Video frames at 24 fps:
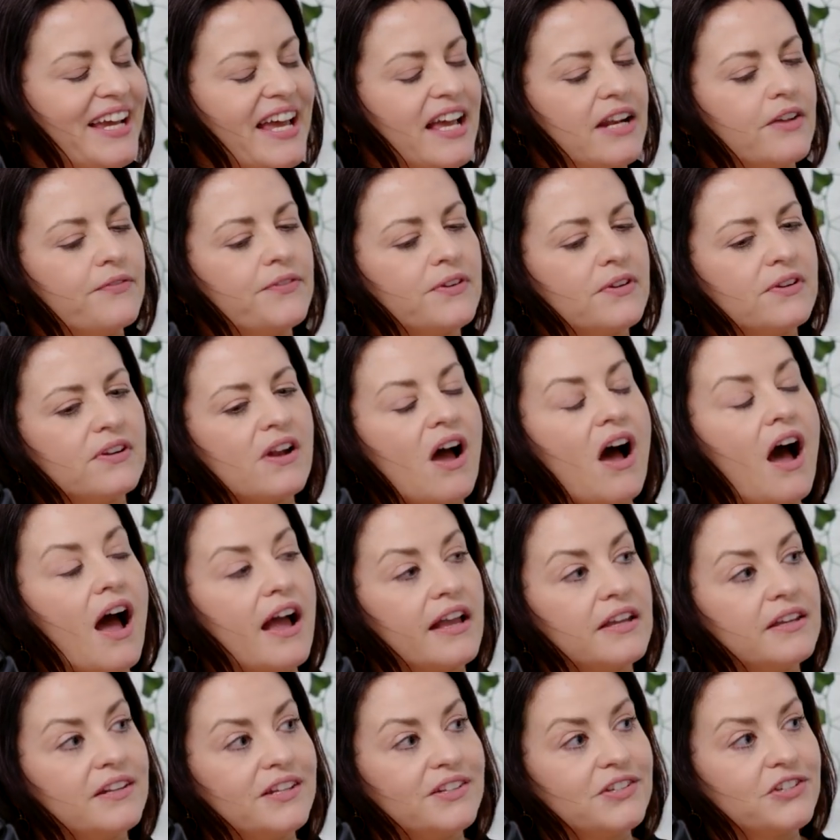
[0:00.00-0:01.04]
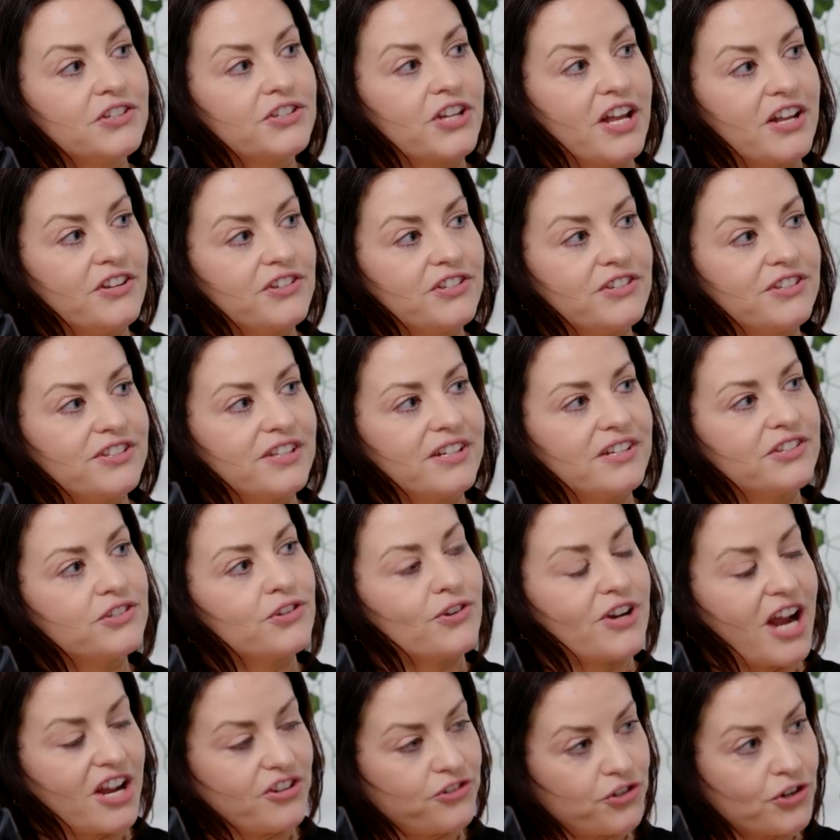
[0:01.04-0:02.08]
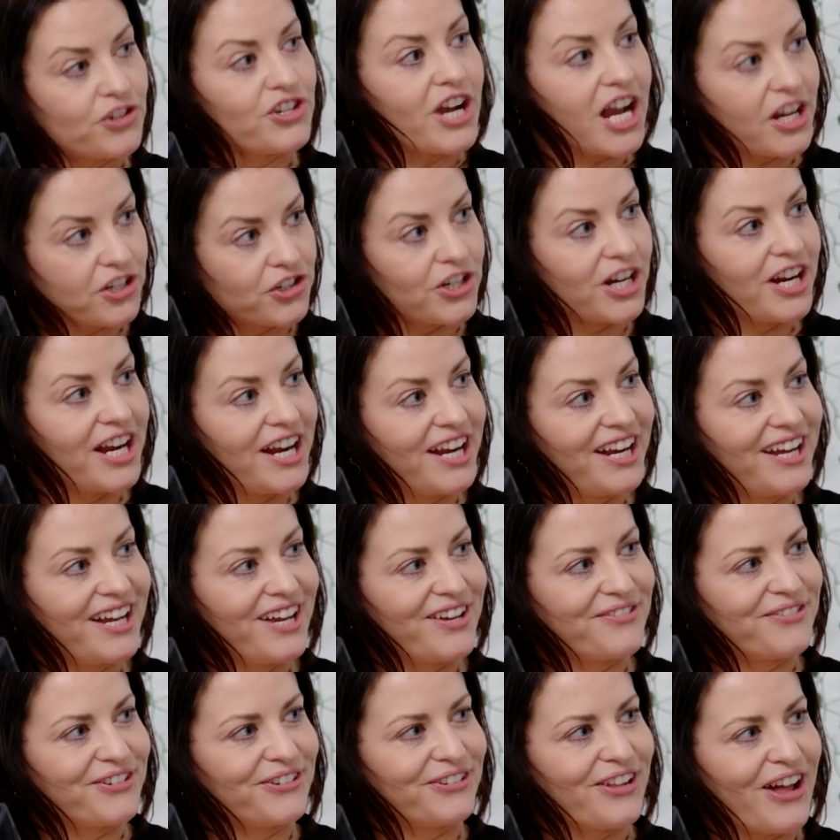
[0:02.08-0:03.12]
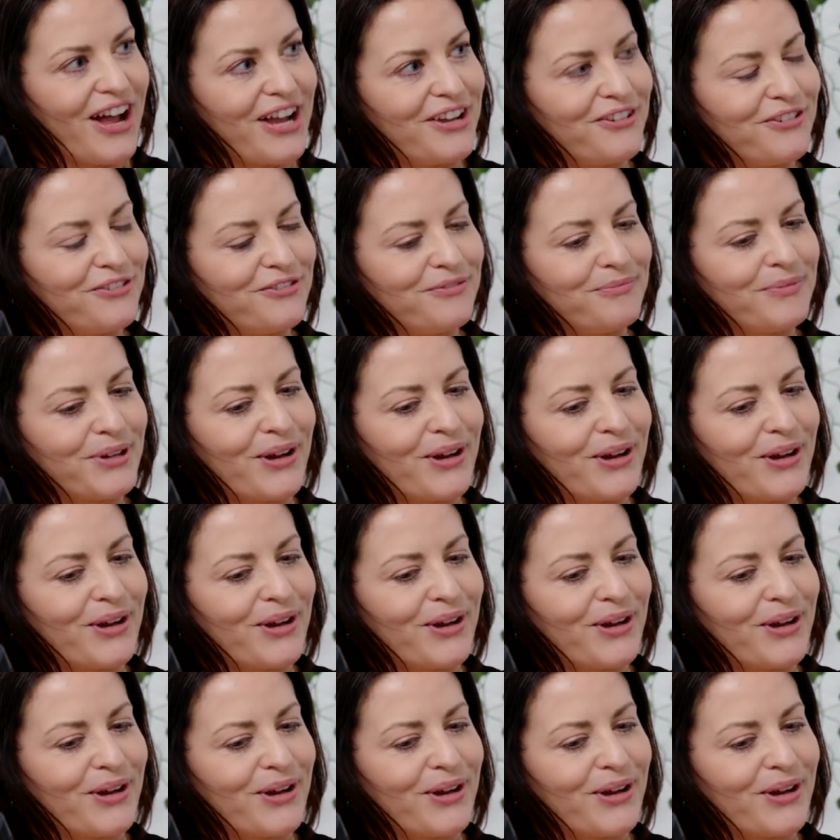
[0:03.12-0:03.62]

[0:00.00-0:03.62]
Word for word: And if you're not, you need to change the tra- trajectory of your life,